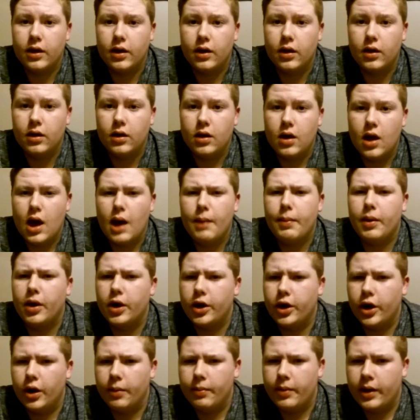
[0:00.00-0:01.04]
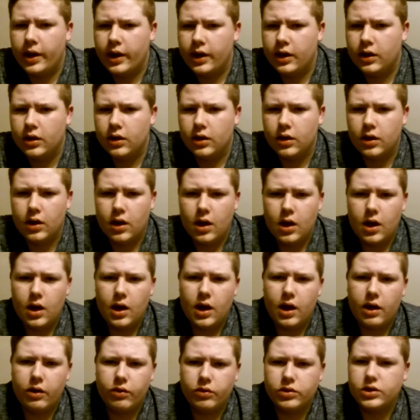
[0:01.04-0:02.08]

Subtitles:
had bought a dirt bike. I was like,